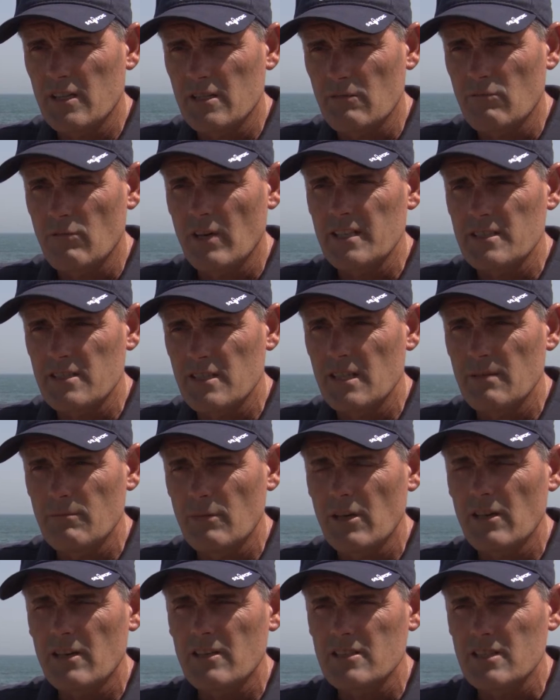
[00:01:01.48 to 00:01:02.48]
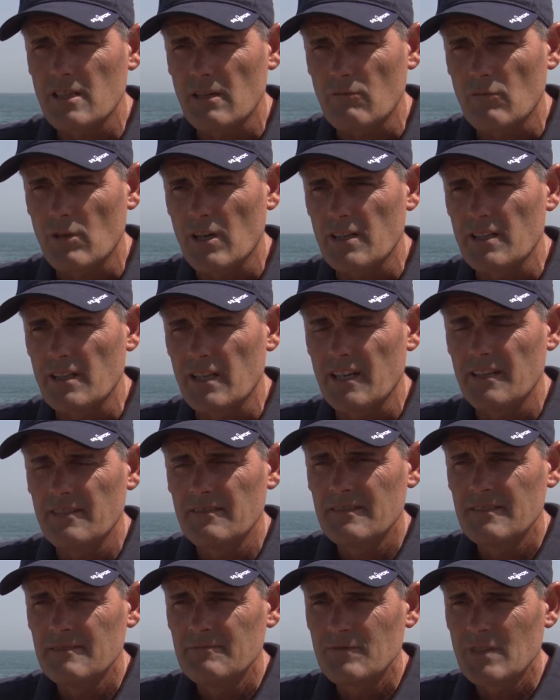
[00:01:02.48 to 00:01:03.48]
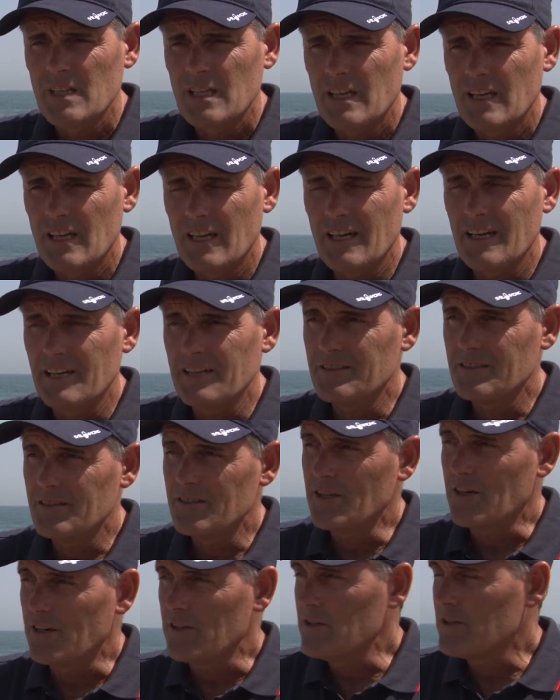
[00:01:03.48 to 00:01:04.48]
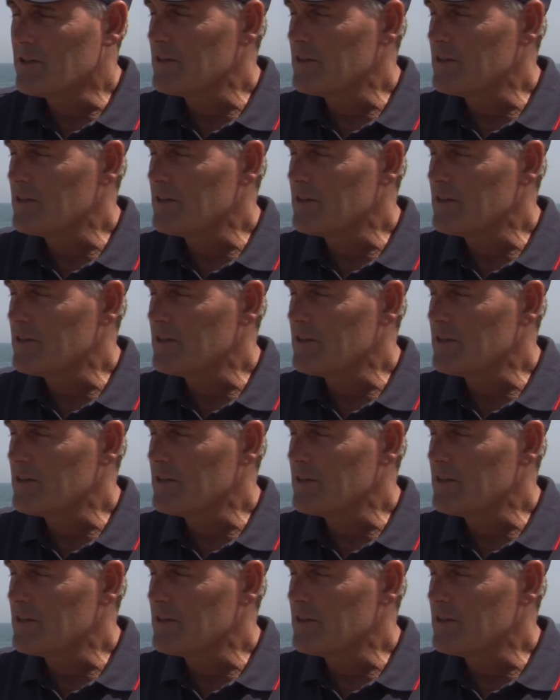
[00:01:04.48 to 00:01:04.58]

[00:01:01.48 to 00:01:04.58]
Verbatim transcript: to race in the America's Cup one day. And you know, you